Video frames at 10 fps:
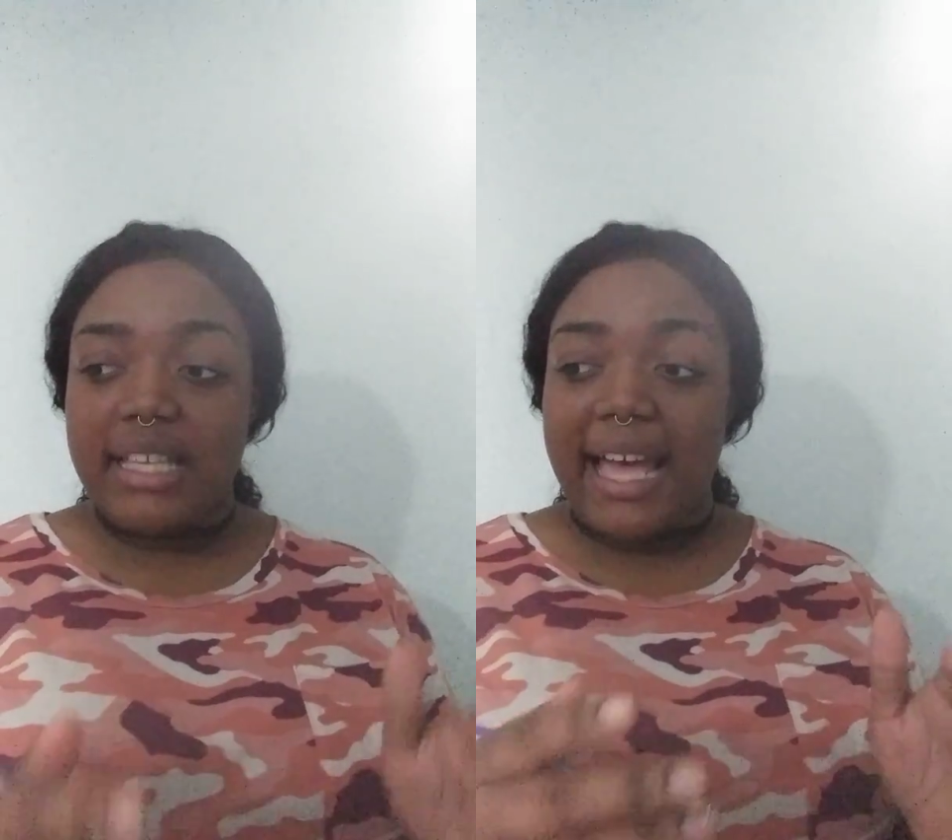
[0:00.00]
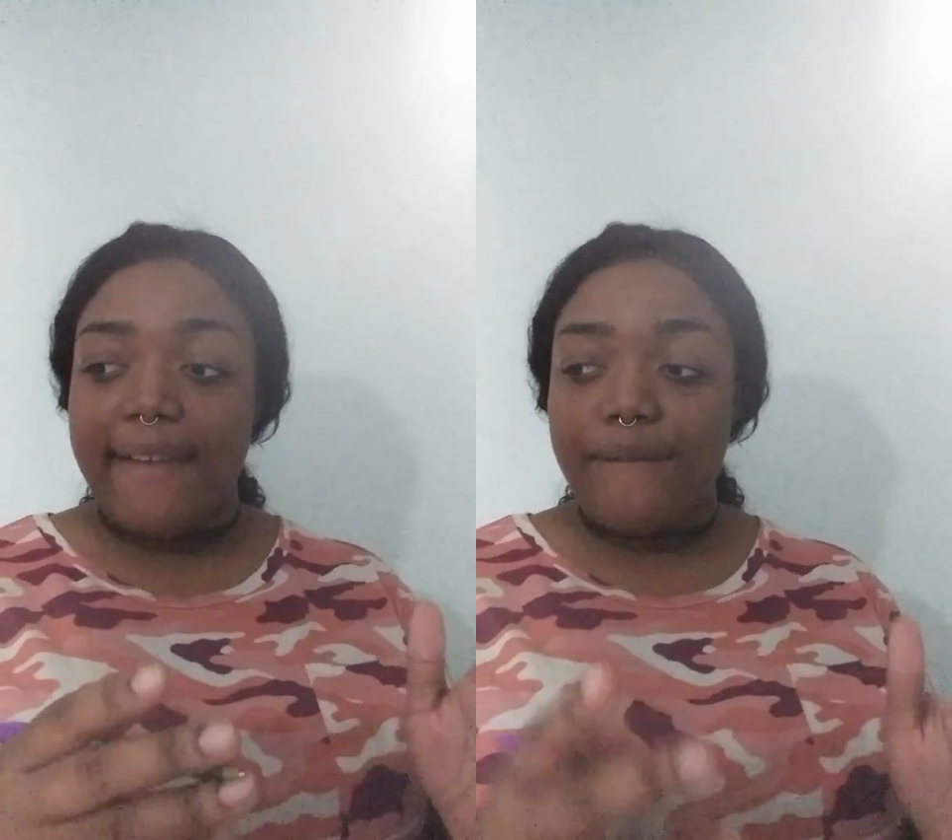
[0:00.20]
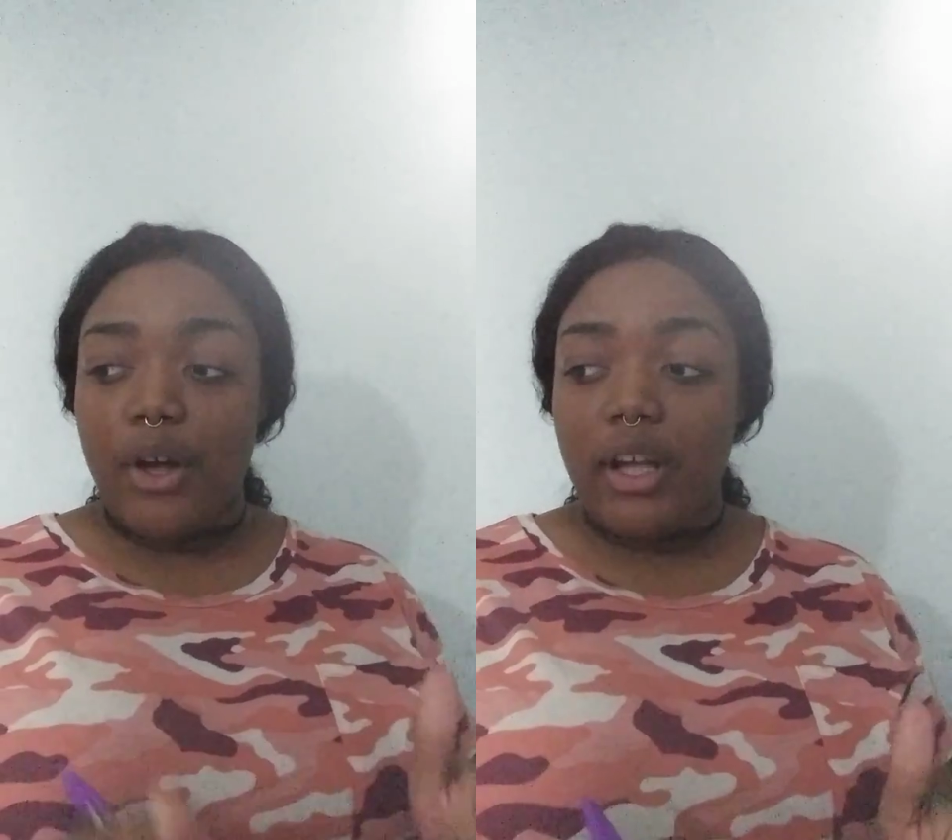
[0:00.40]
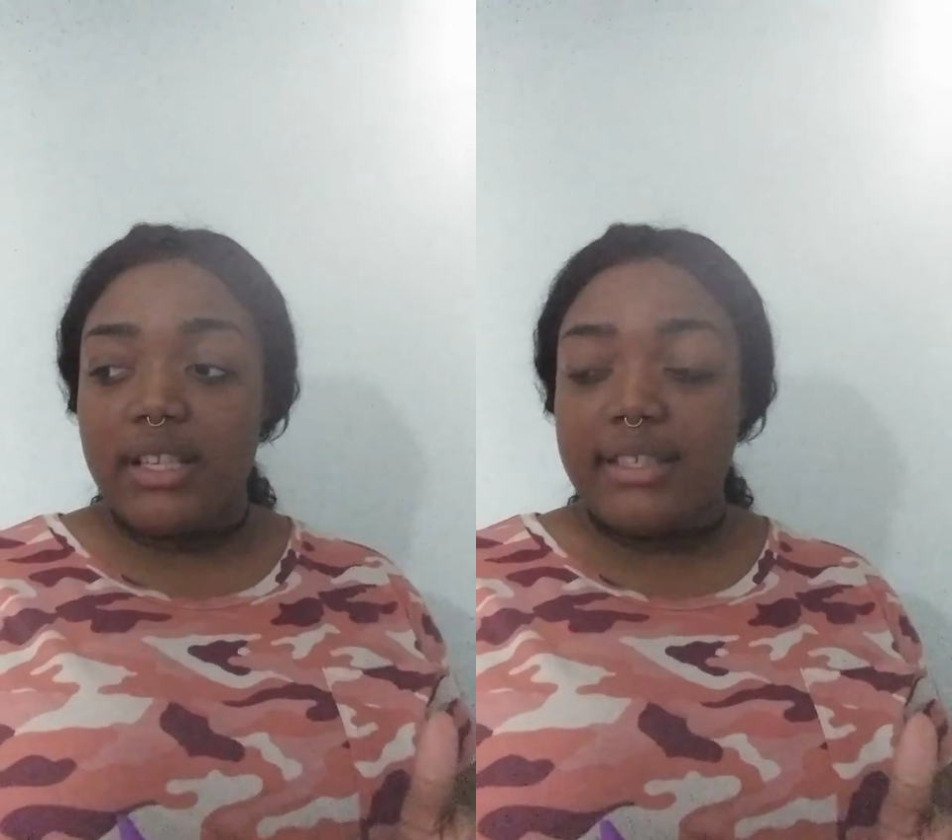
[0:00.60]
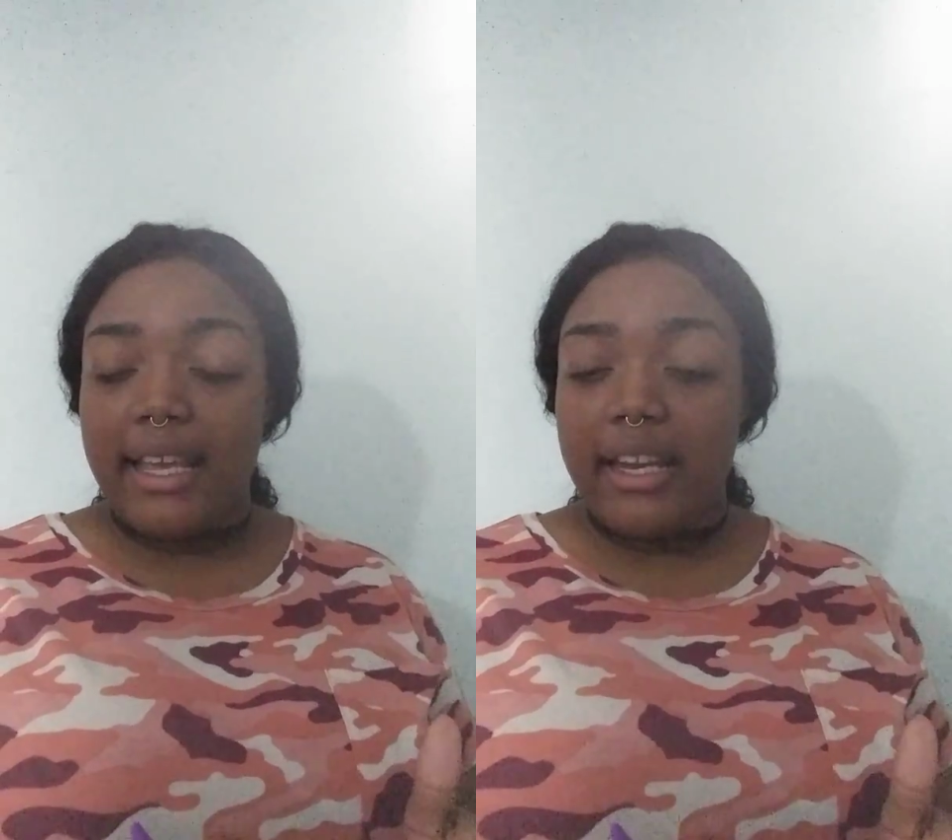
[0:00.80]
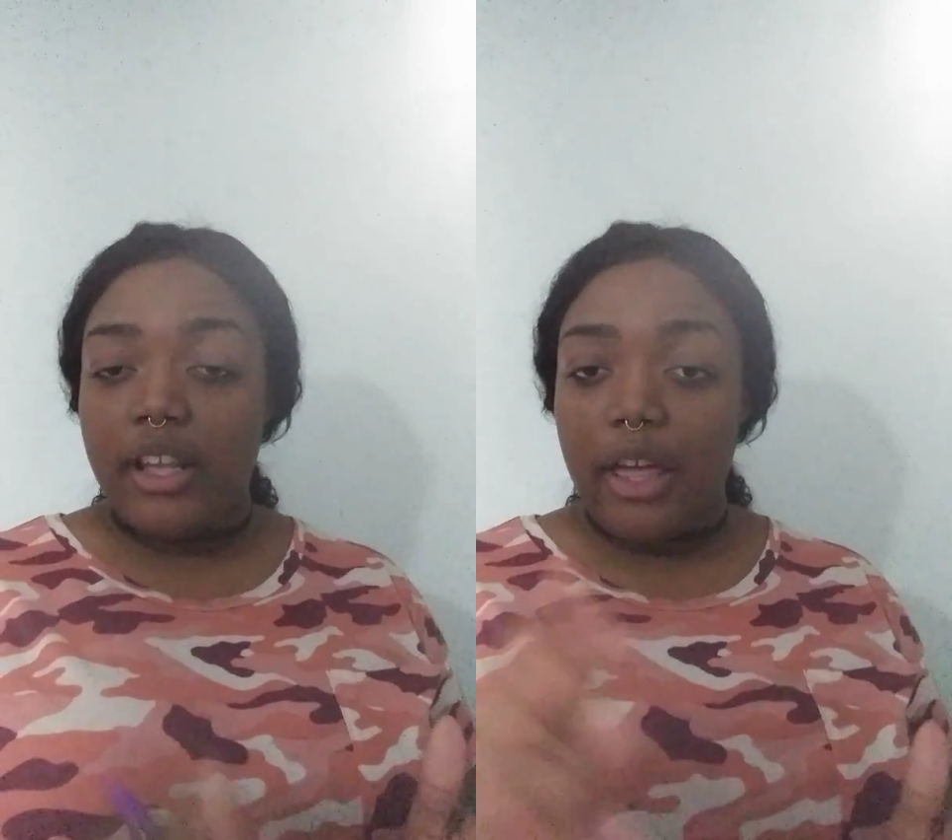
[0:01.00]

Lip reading: Guy Fawkes Night,